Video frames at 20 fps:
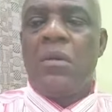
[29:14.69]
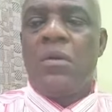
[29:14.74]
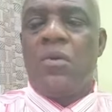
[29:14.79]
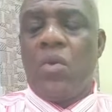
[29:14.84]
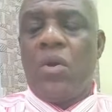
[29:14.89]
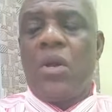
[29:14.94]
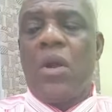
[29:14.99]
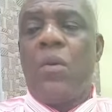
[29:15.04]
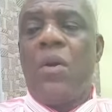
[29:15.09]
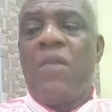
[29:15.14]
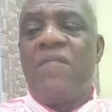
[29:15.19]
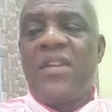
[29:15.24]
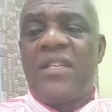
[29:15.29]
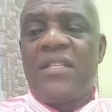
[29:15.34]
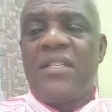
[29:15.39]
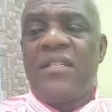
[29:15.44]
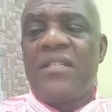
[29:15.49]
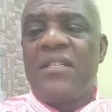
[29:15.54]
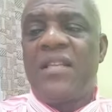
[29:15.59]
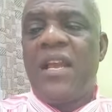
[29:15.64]
Look at what verse
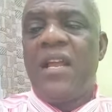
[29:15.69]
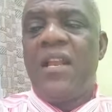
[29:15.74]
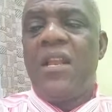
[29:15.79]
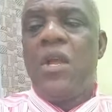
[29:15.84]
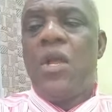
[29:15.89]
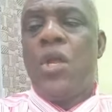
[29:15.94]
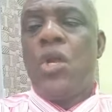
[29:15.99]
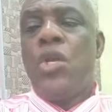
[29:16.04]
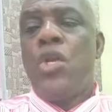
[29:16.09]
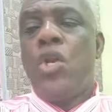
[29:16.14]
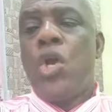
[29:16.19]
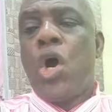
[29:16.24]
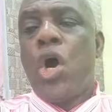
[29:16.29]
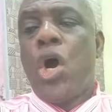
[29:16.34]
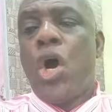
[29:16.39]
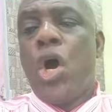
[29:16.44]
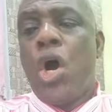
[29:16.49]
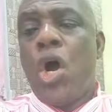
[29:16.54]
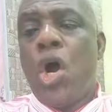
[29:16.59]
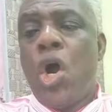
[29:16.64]
said.
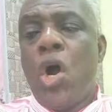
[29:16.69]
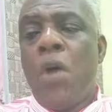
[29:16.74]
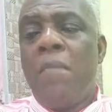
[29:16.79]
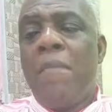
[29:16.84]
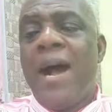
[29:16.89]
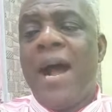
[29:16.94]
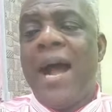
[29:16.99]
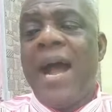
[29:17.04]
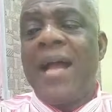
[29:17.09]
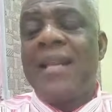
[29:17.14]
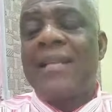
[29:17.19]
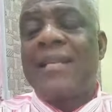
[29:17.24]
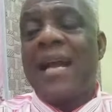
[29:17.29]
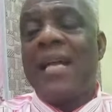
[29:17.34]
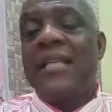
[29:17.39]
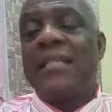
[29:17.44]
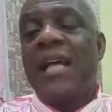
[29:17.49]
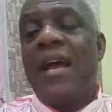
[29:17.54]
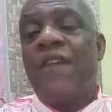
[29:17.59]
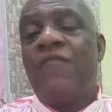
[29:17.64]
No man
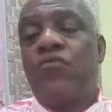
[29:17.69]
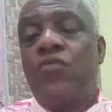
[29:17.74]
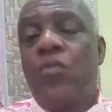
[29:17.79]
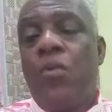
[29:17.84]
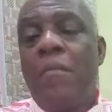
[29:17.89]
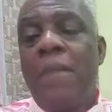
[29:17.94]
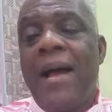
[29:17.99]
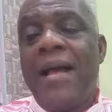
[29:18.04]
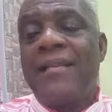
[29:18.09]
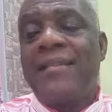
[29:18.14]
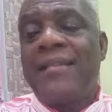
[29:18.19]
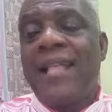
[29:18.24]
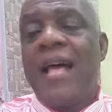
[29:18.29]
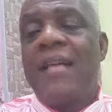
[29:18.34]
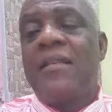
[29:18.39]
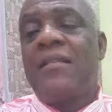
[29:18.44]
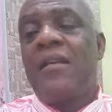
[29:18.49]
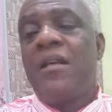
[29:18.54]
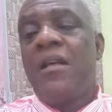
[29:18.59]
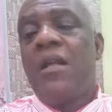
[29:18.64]
can serve two
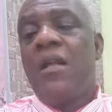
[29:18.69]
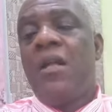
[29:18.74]
masters,